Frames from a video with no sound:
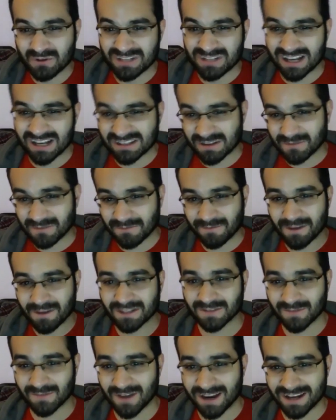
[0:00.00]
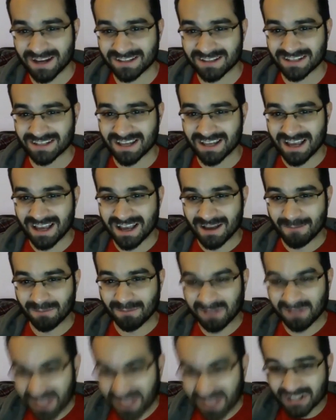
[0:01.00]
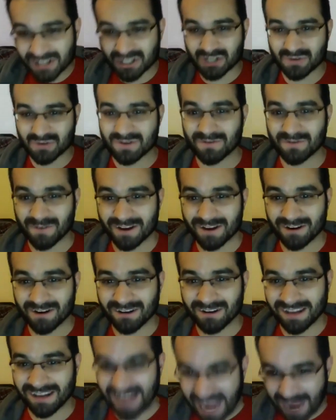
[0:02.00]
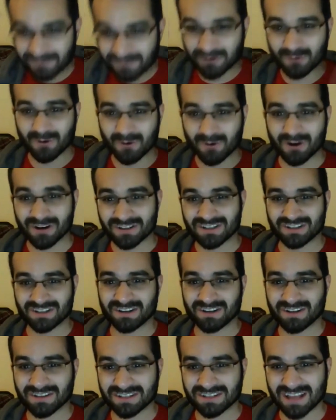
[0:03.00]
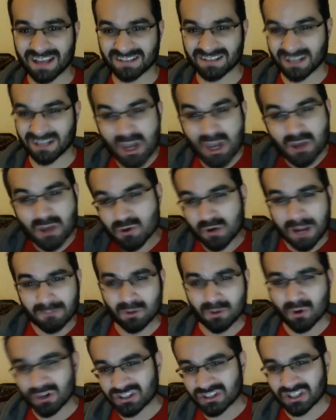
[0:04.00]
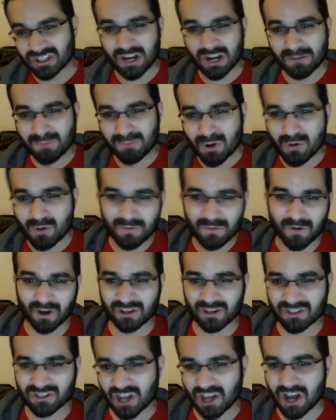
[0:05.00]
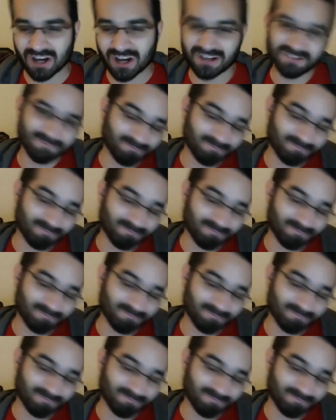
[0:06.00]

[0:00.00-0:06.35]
get into fist fights playing Street Fighter like afterwards because the guy's like, "You kept doing a Sonic Boom, you fucking suck," and he